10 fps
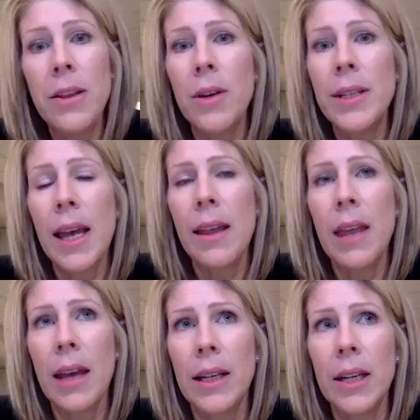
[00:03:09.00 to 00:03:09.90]
there is
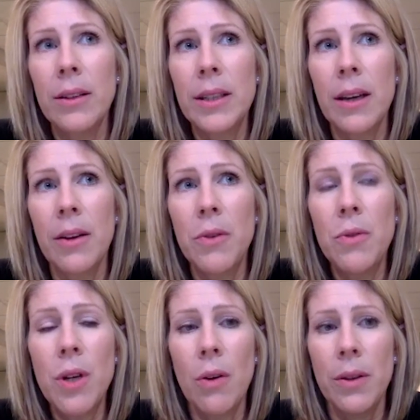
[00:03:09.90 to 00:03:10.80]
that guilt of, you
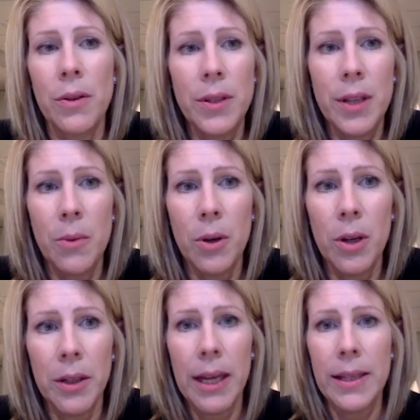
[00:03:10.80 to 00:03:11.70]
know, that there's somewhere
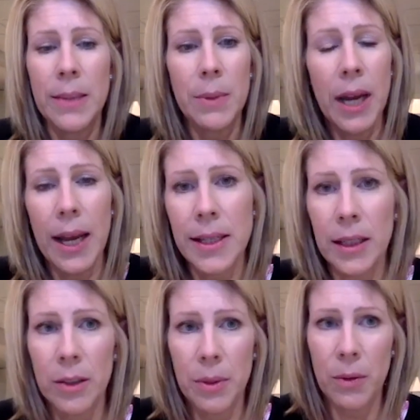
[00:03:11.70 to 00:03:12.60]
along the line, someone has a
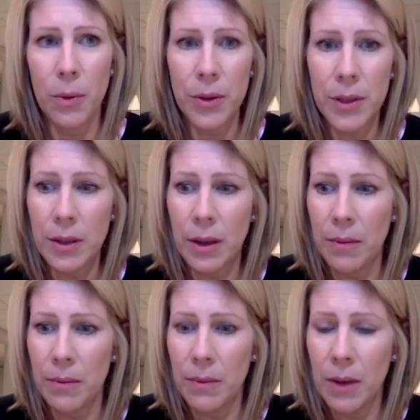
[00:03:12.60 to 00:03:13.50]
little bit worse,
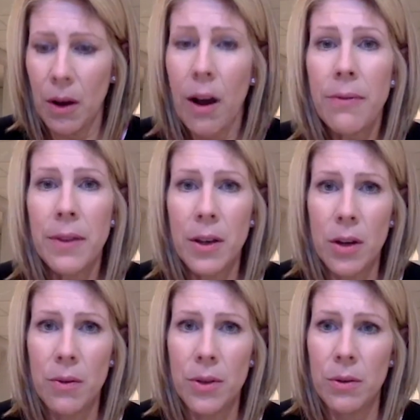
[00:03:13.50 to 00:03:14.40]
off than
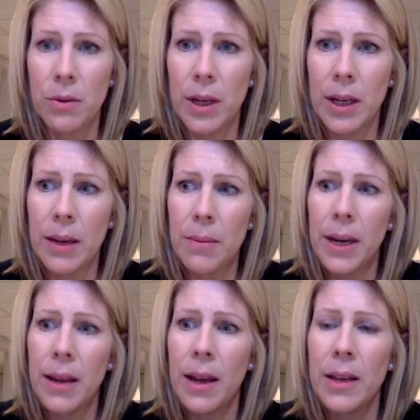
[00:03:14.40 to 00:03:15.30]
you do. And
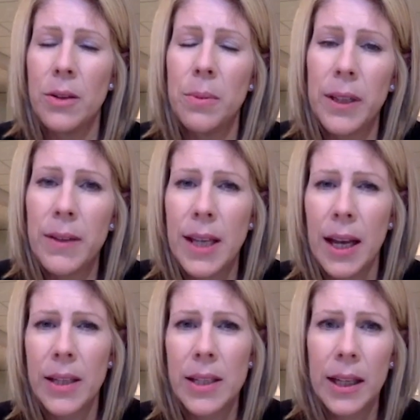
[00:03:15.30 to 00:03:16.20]
I do believe it's
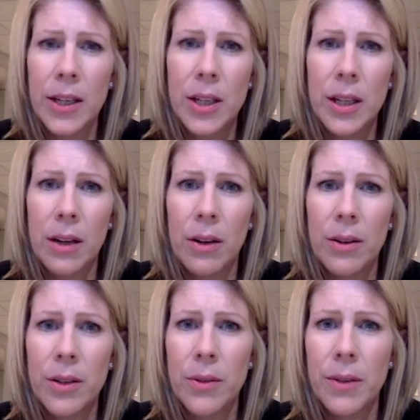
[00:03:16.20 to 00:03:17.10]
isolation that
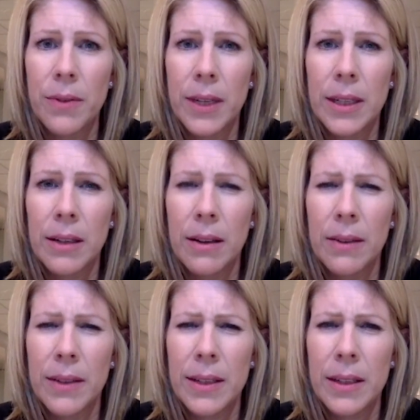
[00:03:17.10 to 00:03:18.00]
also is affecting all
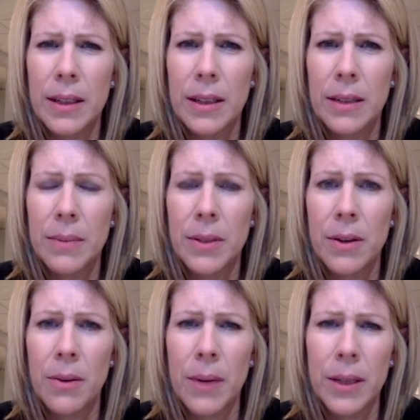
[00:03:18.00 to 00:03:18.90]
of us in a
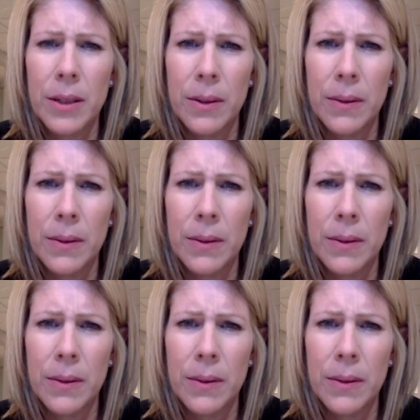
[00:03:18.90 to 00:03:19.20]
bizarre way too.